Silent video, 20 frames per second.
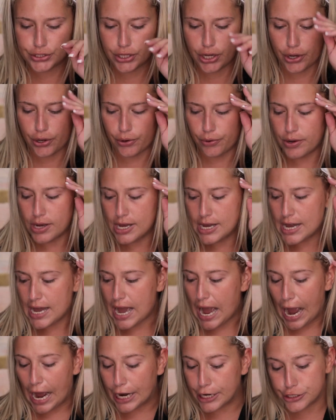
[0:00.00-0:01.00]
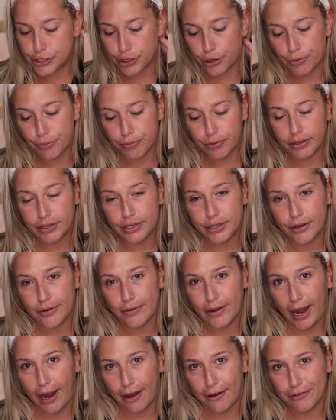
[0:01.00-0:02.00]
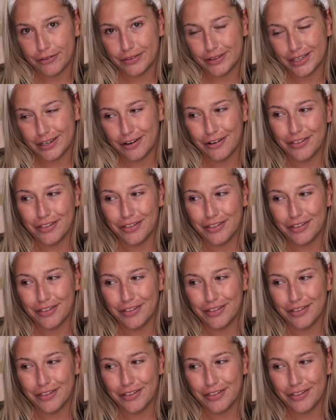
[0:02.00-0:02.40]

So I don't really know how thin